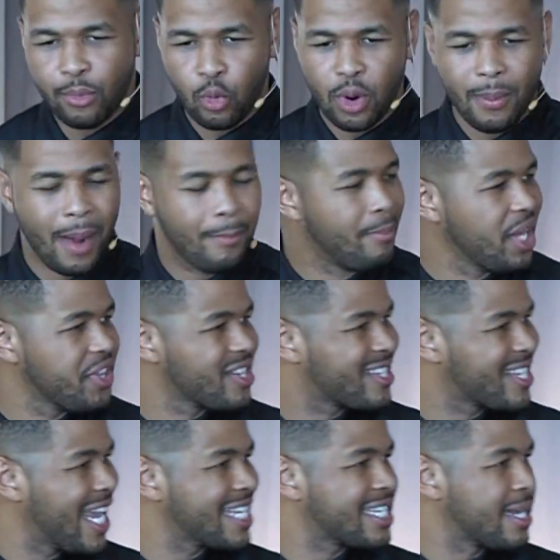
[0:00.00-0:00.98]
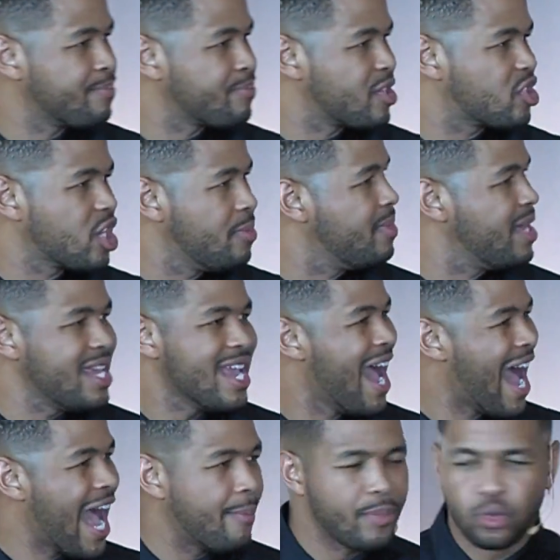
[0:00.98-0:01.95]
But when my mother said something to me,
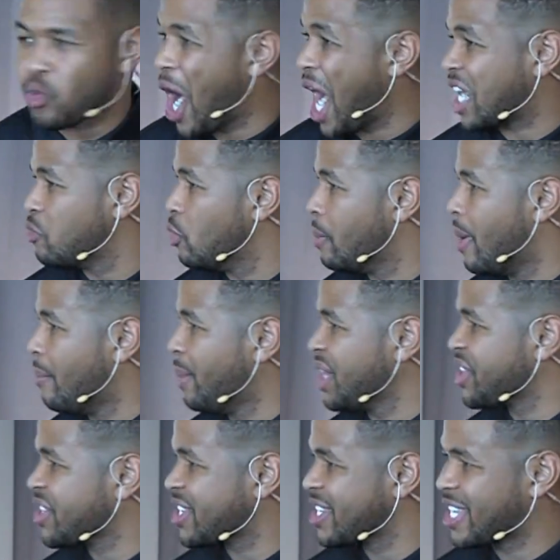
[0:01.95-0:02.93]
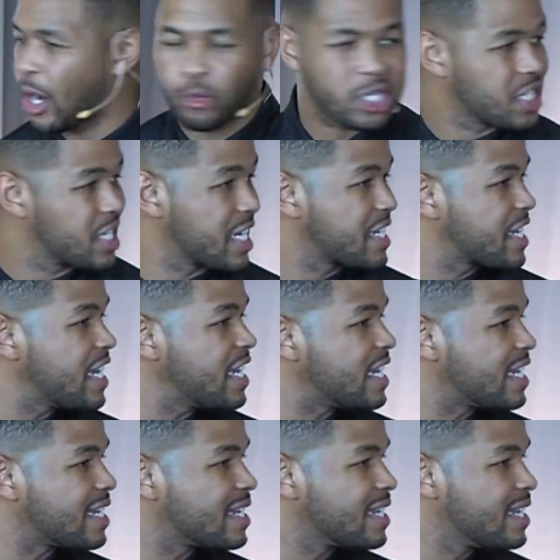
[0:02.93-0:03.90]
I had been rocking with my mother since I was 16.